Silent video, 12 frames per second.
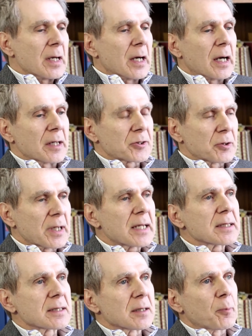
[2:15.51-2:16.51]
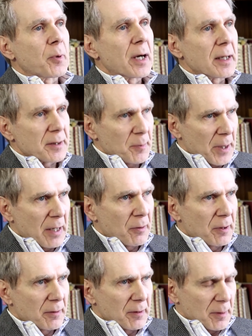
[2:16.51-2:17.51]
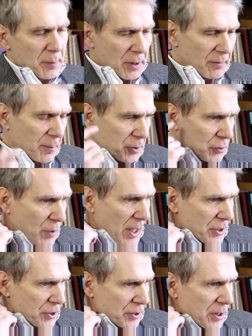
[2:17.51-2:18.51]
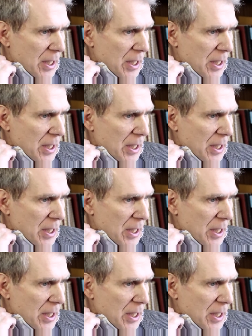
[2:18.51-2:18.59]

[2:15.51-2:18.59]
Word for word: Uh, so that is the, the power of, of abstraction.